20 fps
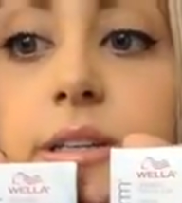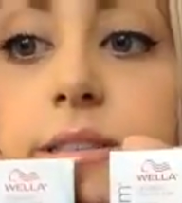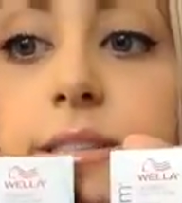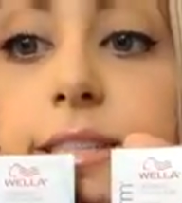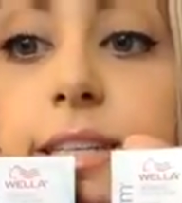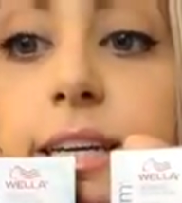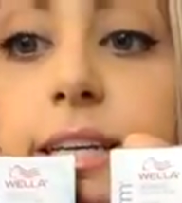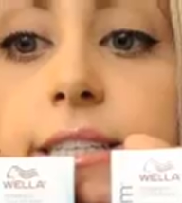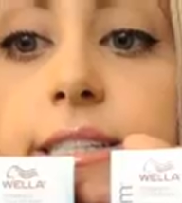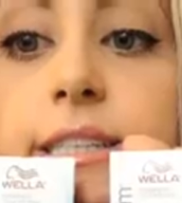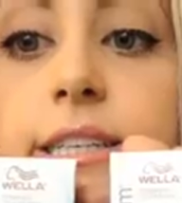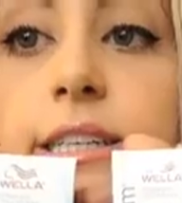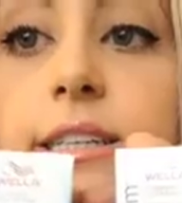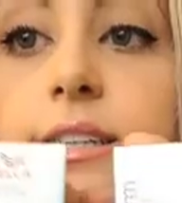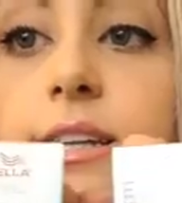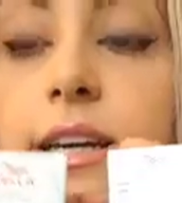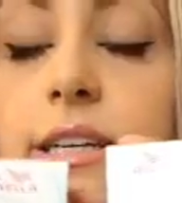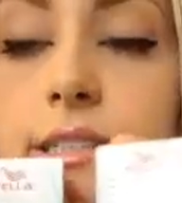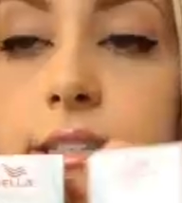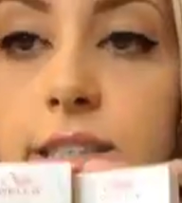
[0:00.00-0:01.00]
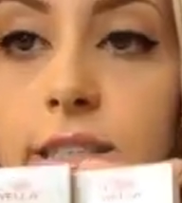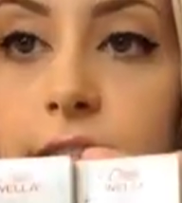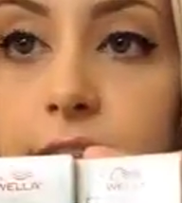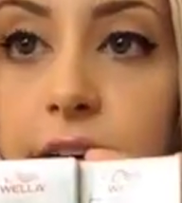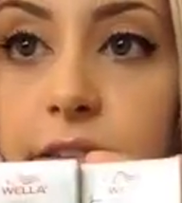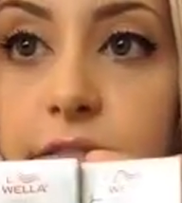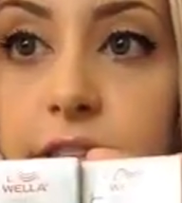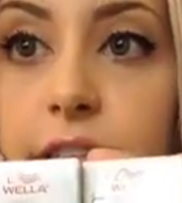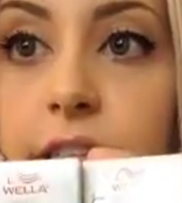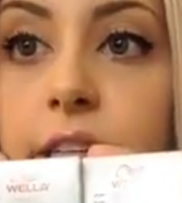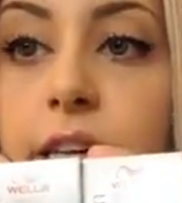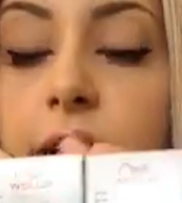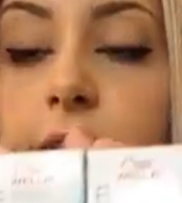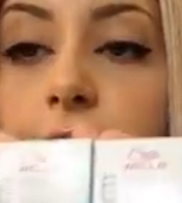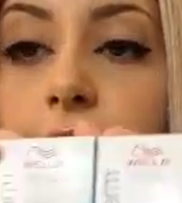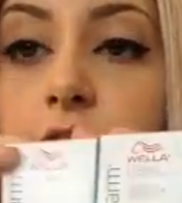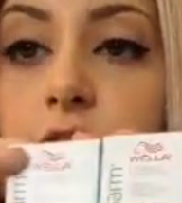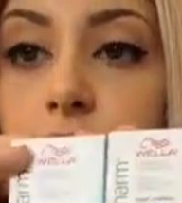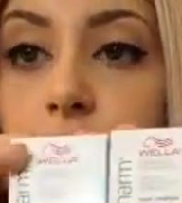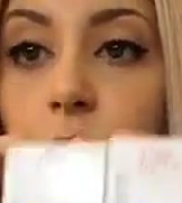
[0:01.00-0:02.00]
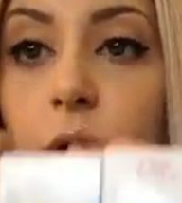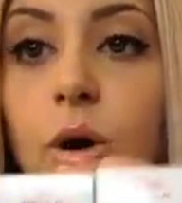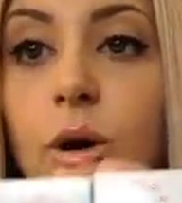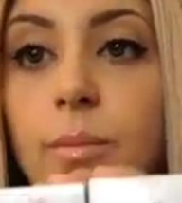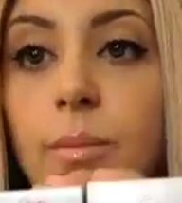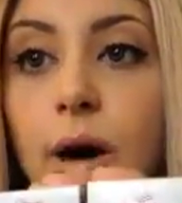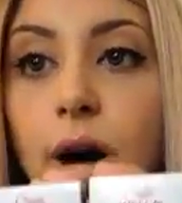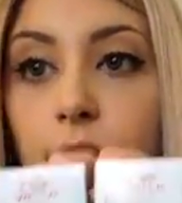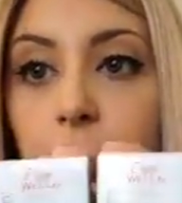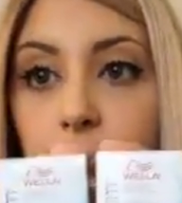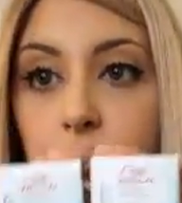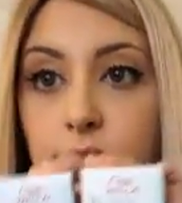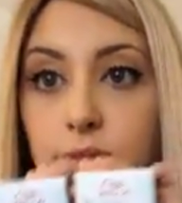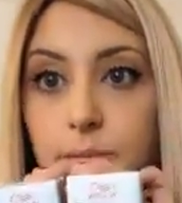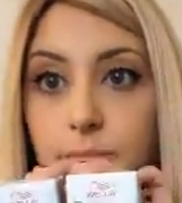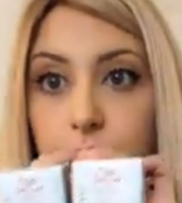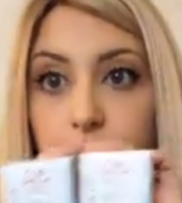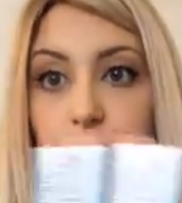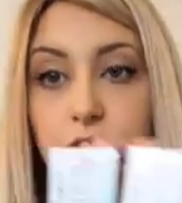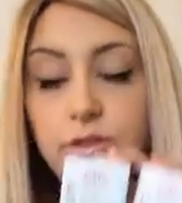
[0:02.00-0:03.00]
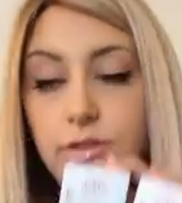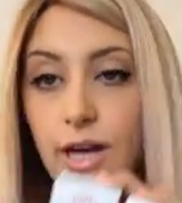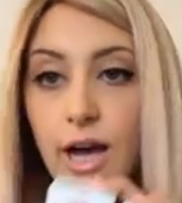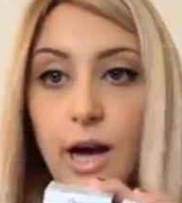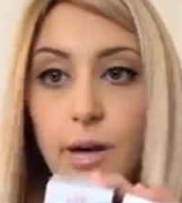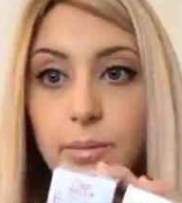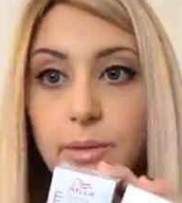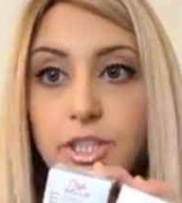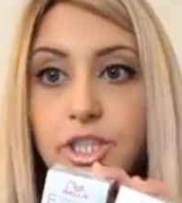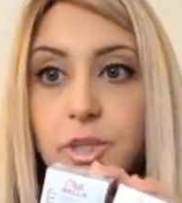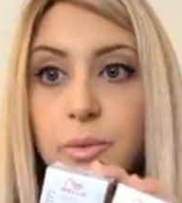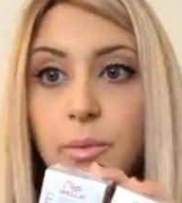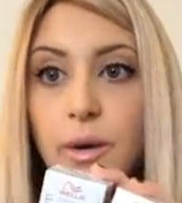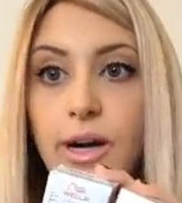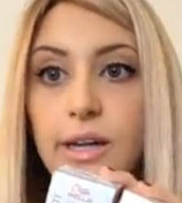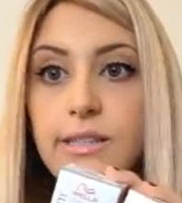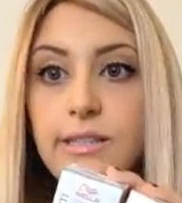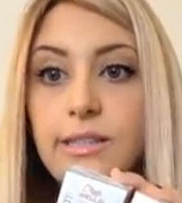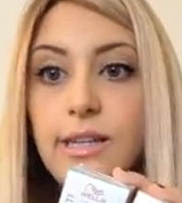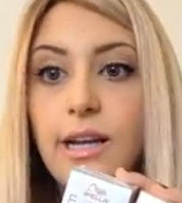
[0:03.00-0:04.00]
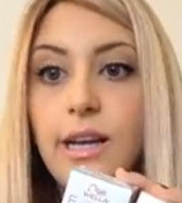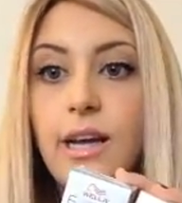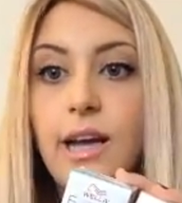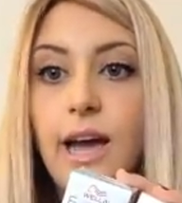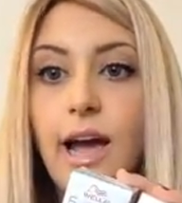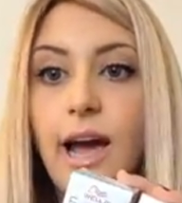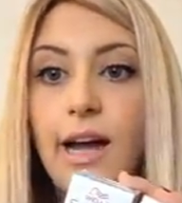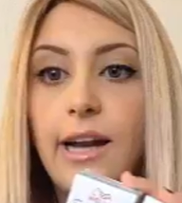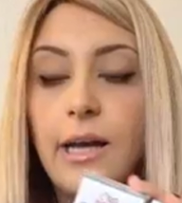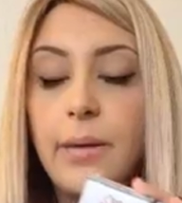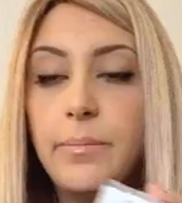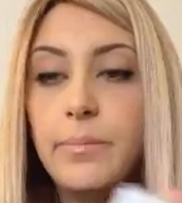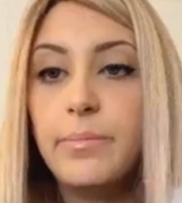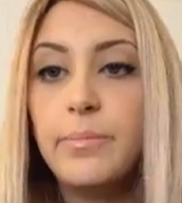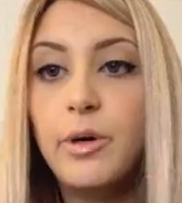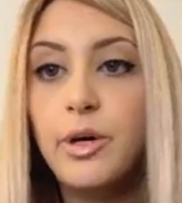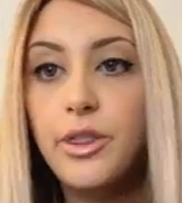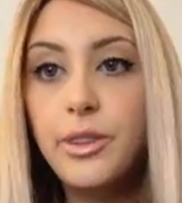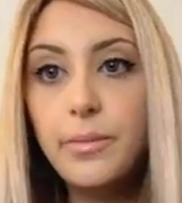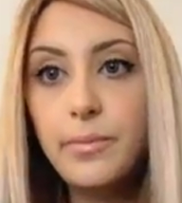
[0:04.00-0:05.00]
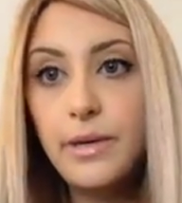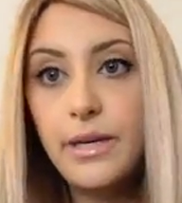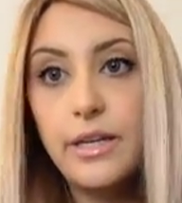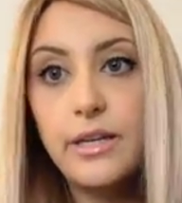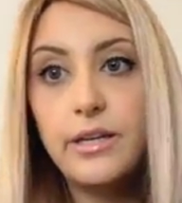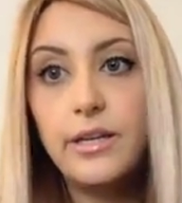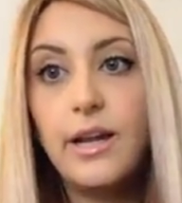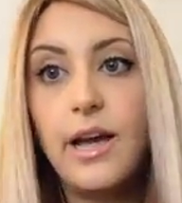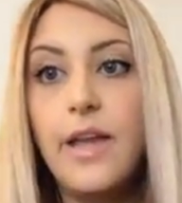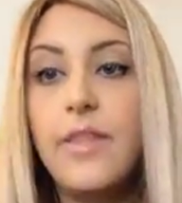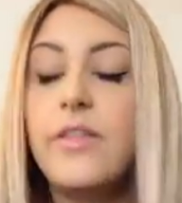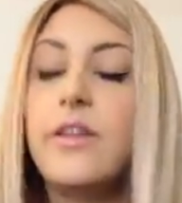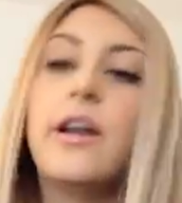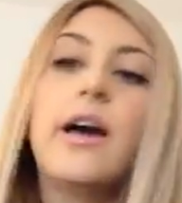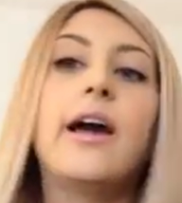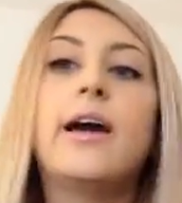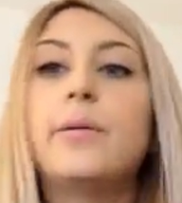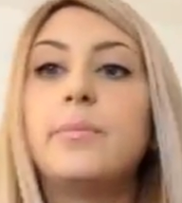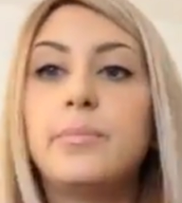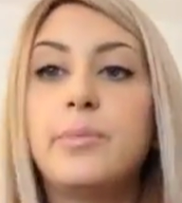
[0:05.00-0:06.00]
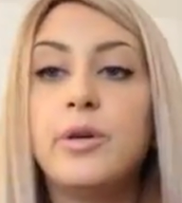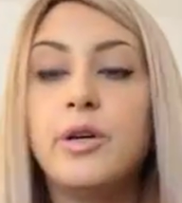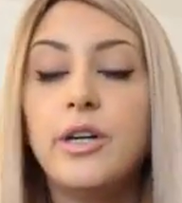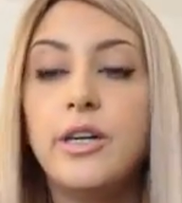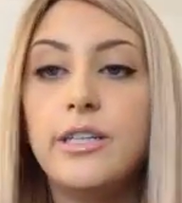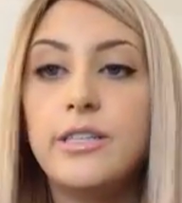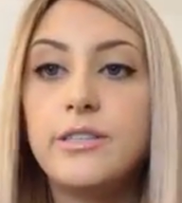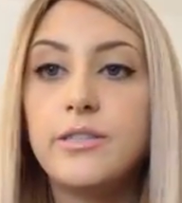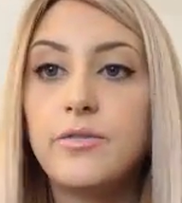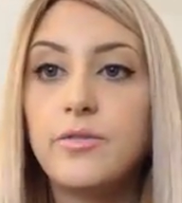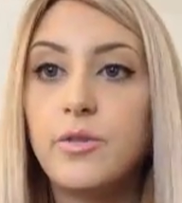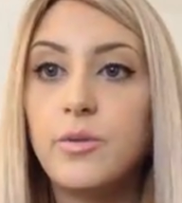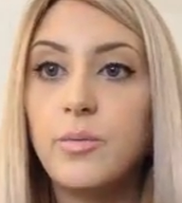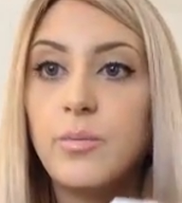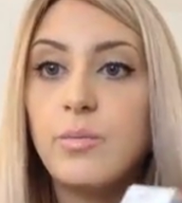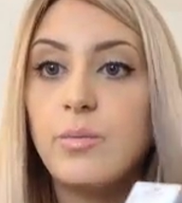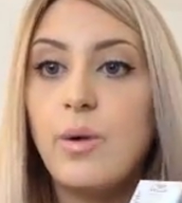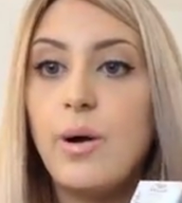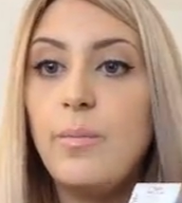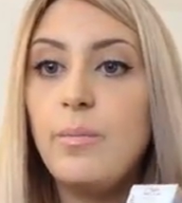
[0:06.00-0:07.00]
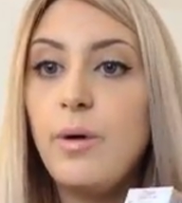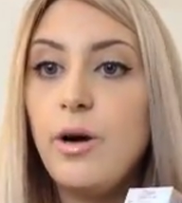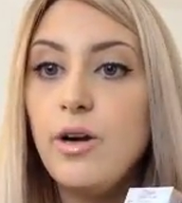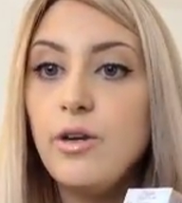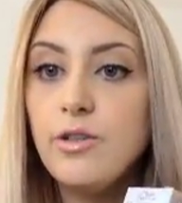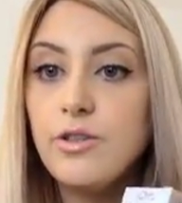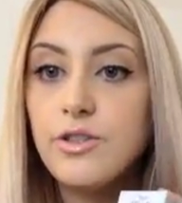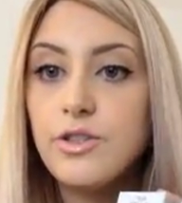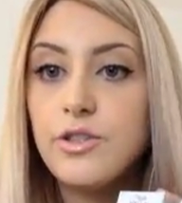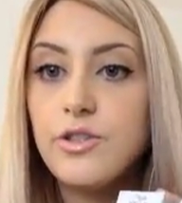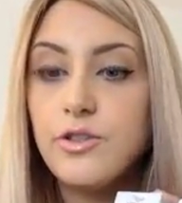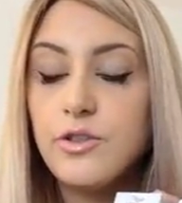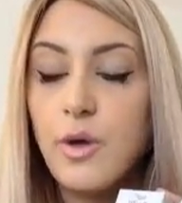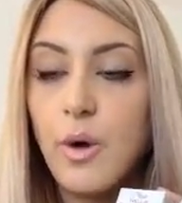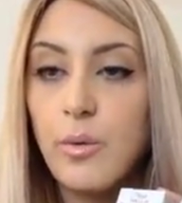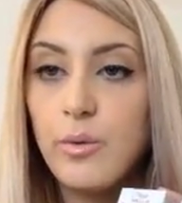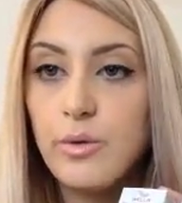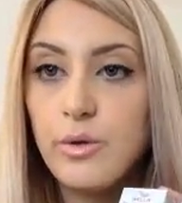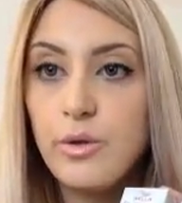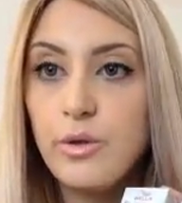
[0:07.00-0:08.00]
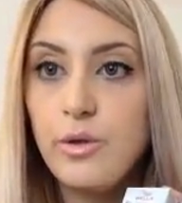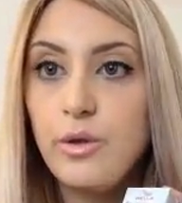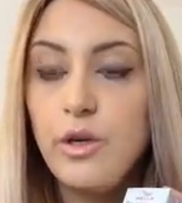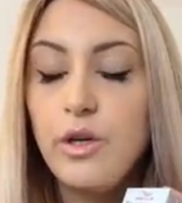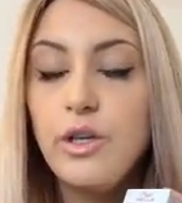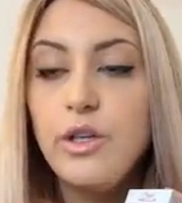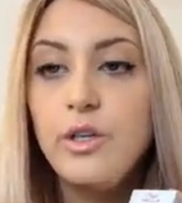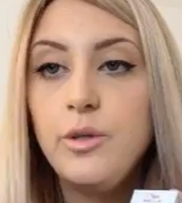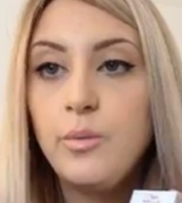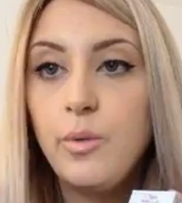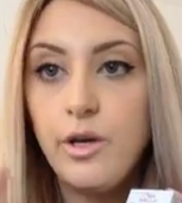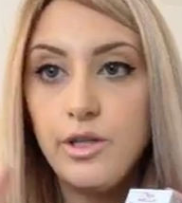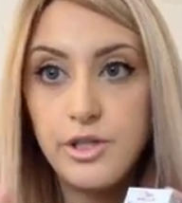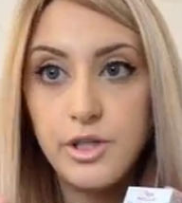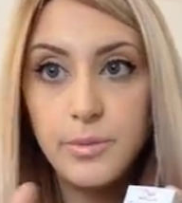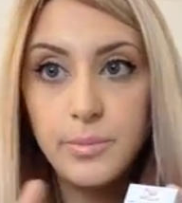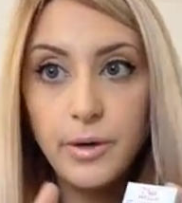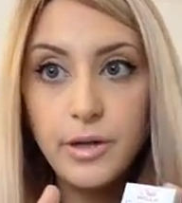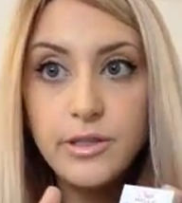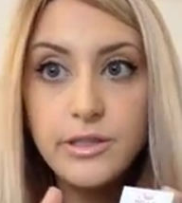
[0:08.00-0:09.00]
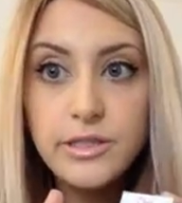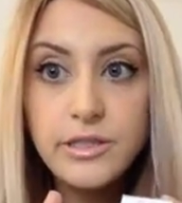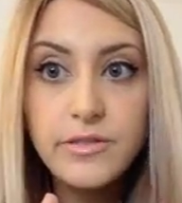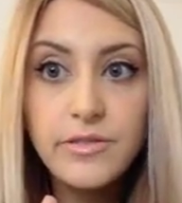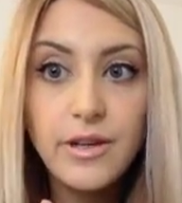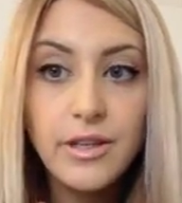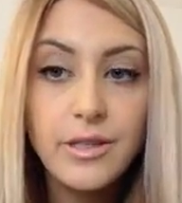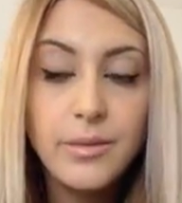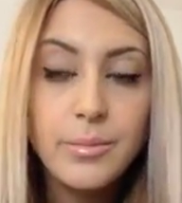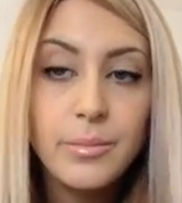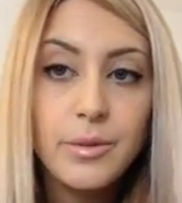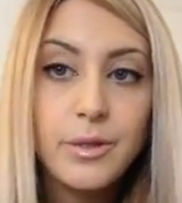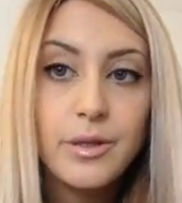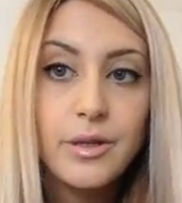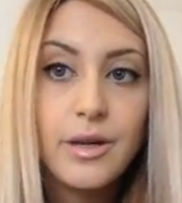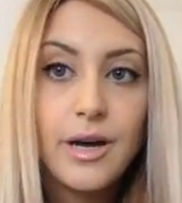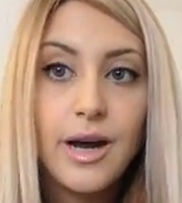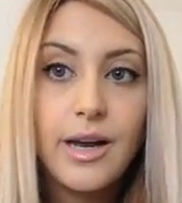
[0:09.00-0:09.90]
T18 and T11, and I took the whole bottles, I measured to how much it was, and I put them in, and then I put, for 1 part toner, you want 2 parts developer.